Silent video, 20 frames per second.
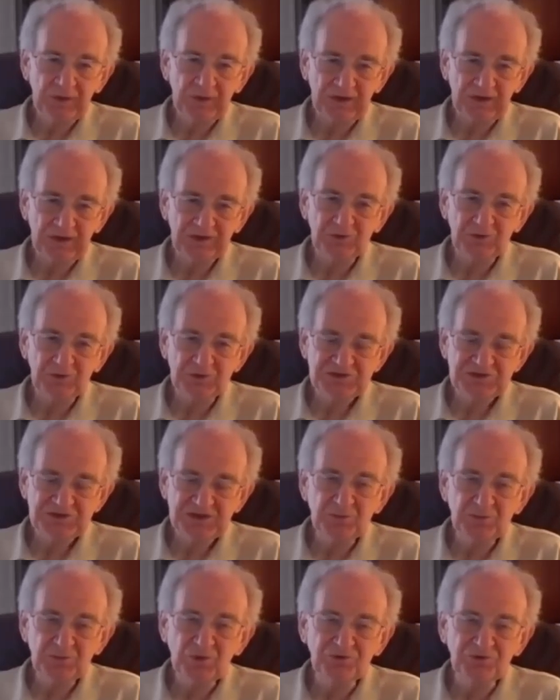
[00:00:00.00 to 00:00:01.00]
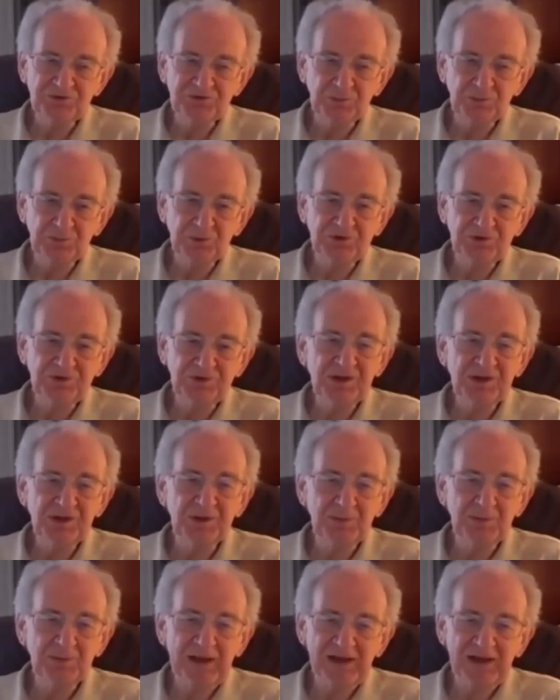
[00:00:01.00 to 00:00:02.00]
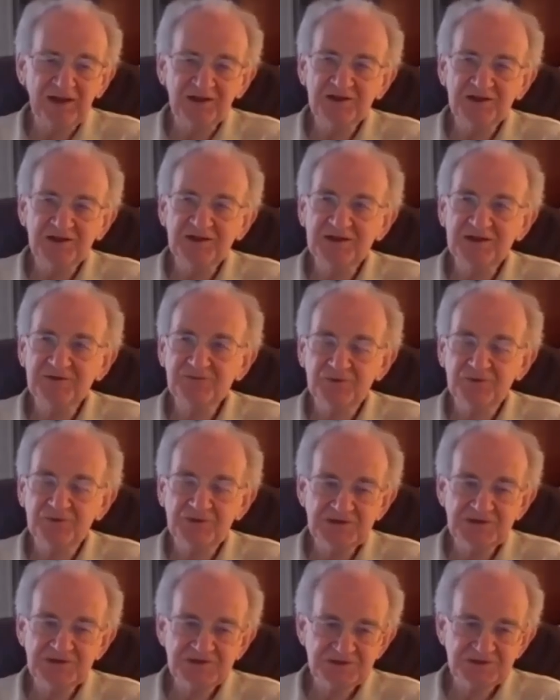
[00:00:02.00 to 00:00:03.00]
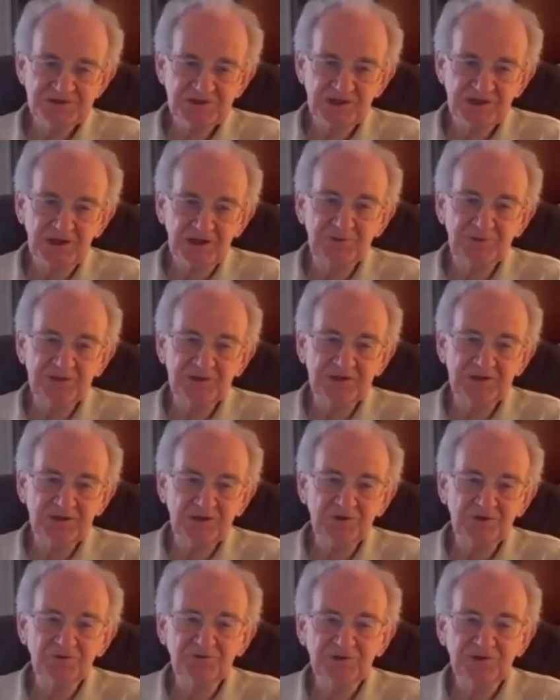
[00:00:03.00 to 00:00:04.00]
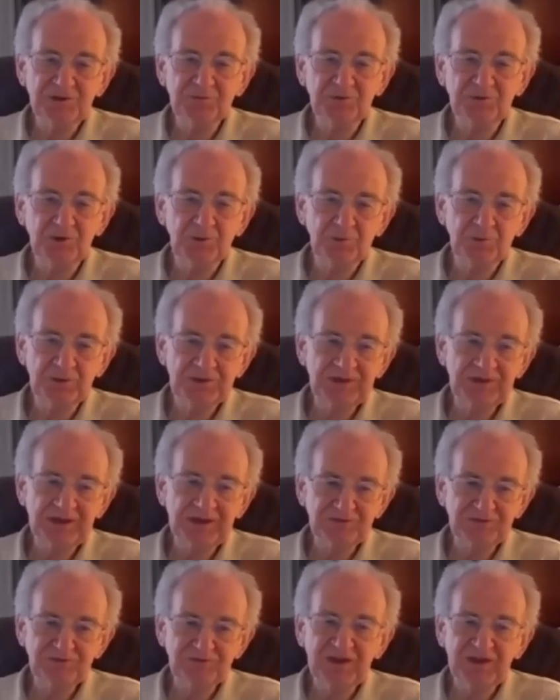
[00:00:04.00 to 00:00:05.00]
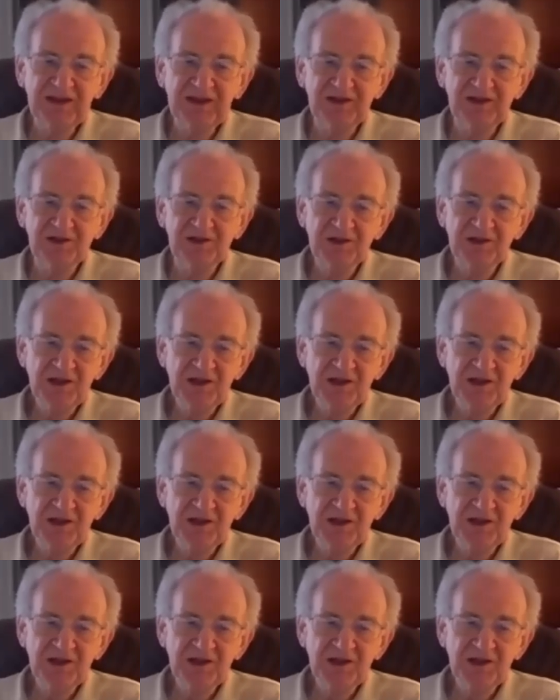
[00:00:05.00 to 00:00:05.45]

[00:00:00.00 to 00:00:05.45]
There was a move to put it on the ballot, I think, for this coming November, but that failed.